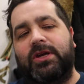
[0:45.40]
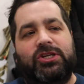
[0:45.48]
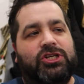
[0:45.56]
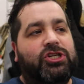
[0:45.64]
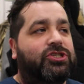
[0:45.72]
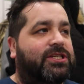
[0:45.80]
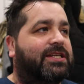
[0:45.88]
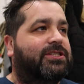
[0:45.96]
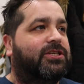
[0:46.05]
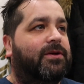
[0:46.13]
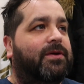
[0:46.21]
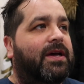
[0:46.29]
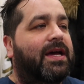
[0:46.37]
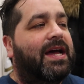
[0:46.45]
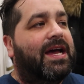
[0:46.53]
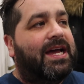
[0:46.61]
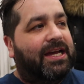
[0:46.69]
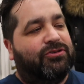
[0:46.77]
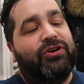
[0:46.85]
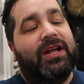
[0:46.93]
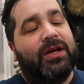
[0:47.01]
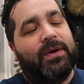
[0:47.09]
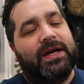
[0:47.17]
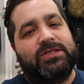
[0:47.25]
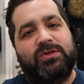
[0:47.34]
She just has to, it's
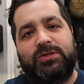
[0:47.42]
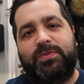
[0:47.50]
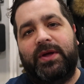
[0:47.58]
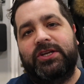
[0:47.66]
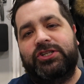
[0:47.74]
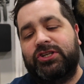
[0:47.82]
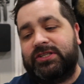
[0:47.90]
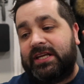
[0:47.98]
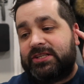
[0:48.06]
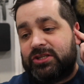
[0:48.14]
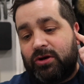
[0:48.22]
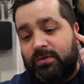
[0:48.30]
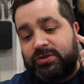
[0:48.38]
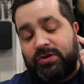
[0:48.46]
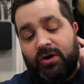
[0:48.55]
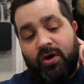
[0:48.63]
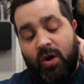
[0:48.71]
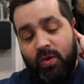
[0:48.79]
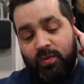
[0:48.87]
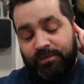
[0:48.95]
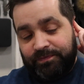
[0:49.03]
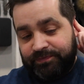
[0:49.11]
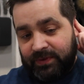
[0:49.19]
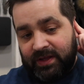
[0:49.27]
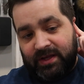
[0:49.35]
really weird to explain, she just has to come to her
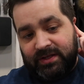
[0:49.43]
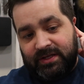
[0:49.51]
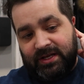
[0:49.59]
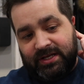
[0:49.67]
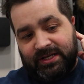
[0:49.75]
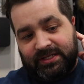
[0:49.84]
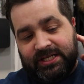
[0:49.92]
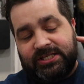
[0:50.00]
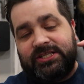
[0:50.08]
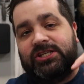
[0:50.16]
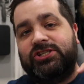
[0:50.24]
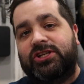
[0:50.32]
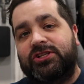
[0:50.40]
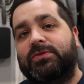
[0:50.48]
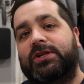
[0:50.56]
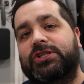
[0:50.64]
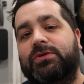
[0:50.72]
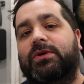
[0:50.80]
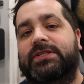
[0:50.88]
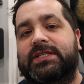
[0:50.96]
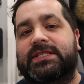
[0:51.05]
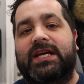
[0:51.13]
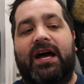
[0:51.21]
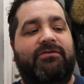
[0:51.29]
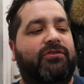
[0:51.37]
own decisions when she wants to
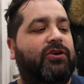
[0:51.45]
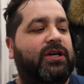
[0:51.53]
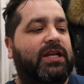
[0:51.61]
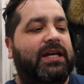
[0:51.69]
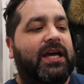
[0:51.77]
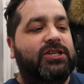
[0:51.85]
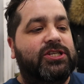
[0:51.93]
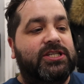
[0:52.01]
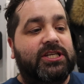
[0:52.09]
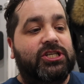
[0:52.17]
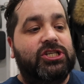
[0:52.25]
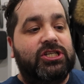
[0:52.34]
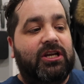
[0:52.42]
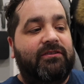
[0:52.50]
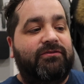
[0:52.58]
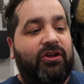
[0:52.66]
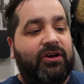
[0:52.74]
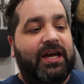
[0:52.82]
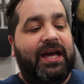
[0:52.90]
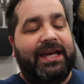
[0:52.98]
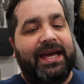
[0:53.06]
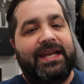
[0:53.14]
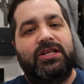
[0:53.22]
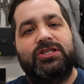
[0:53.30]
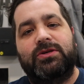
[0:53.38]
start vlogging again. She said she's going to vlog
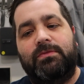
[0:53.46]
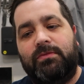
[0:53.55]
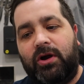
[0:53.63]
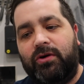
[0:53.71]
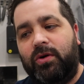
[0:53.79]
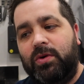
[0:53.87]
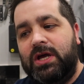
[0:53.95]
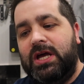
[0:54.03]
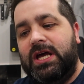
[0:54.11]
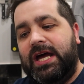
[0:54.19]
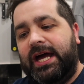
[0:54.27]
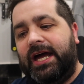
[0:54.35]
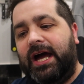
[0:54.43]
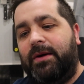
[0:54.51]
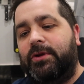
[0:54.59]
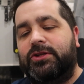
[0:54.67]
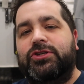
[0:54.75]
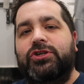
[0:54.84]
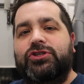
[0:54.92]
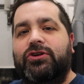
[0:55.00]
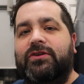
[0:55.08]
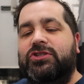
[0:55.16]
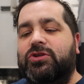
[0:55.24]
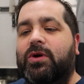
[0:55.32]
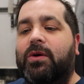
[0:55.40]
again tomorrow. Uh, I'm not too sure
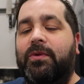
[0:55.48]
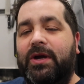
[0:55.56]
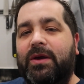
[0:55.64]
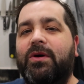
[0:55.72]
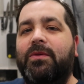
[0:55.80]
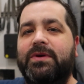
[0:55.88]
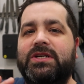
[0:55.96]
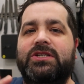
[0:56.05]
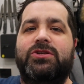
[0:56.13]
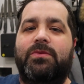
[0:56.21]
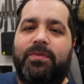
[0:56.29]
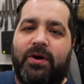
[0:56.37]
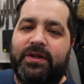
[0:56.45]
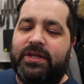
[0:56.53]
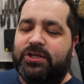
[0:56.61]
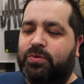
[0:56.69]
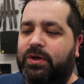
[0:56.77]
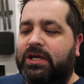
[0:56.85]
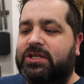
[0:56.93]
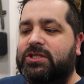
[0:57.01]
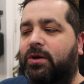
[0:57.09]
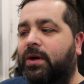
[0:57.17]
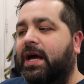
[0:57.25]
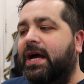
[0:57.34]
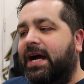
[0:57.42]
if she will, but it will be at some point this week.
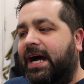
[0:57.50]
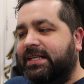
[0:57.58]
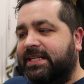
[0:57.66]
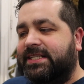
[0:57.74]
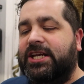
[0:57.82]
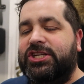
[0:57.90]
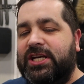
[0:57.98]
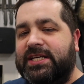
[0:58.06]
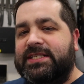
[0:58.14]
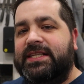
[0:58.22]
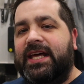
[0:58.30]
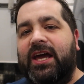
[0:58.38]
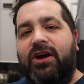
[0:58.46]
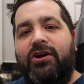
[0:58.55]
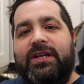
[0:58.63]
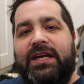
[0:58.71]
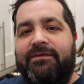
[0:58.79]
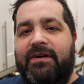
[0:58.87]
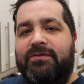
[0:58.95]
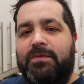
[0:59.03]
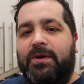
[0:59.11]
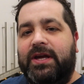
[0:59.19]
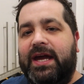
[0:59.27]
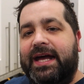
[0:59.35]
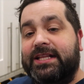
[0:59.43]
So, as I said yesterday, I already give
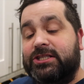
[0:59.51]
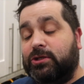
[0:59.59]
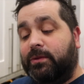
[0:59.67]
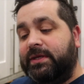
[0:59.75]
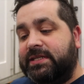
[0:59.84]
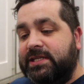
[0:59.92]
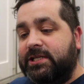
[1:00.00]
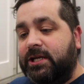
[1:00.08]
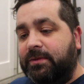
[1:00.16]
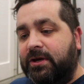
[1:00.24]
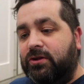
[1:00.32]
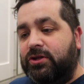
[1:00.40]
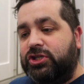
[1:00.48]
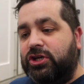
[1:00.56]
everybody a heads up. This is going to be another